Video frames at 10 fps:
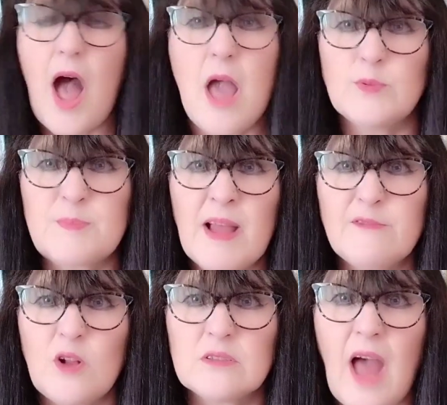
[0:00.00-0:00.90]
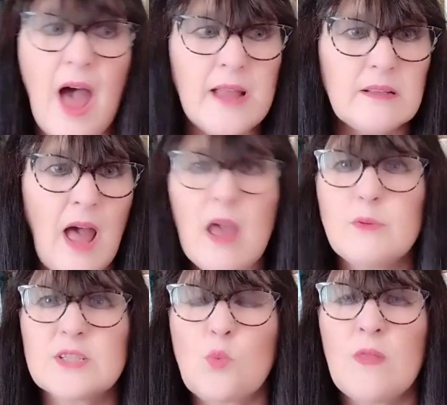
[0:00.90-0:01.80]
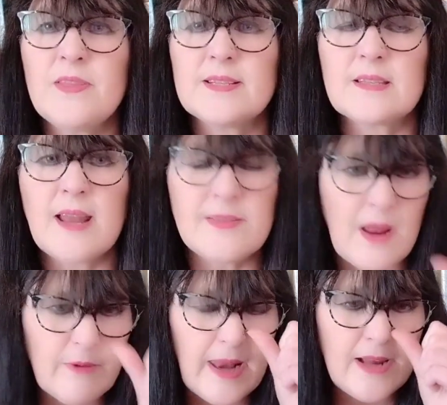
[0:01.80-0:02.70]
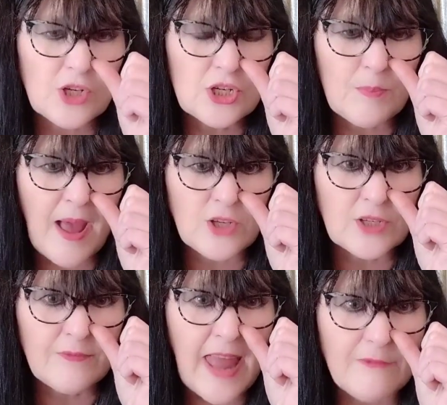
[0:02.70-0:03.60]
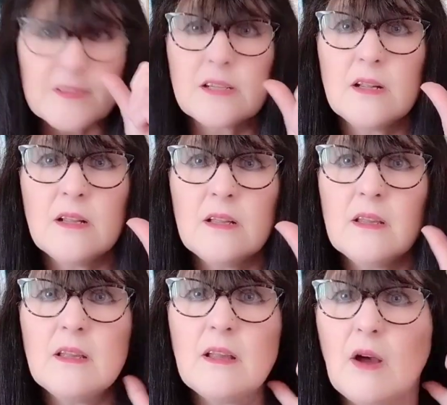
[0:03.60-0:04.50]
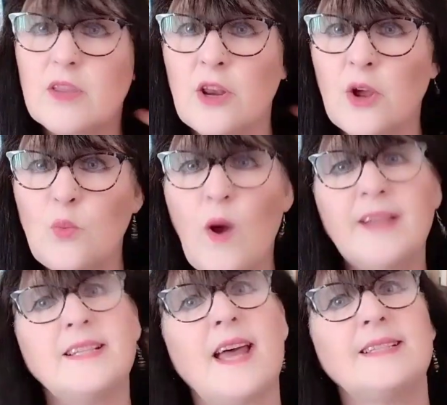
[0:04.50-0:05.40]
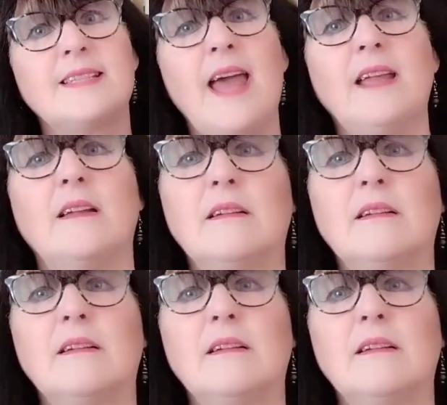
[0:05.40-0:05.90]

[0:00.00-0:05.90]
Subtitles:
It was my fault. I was the one that stayed in that relationship. I should have left. You know, why did I stay?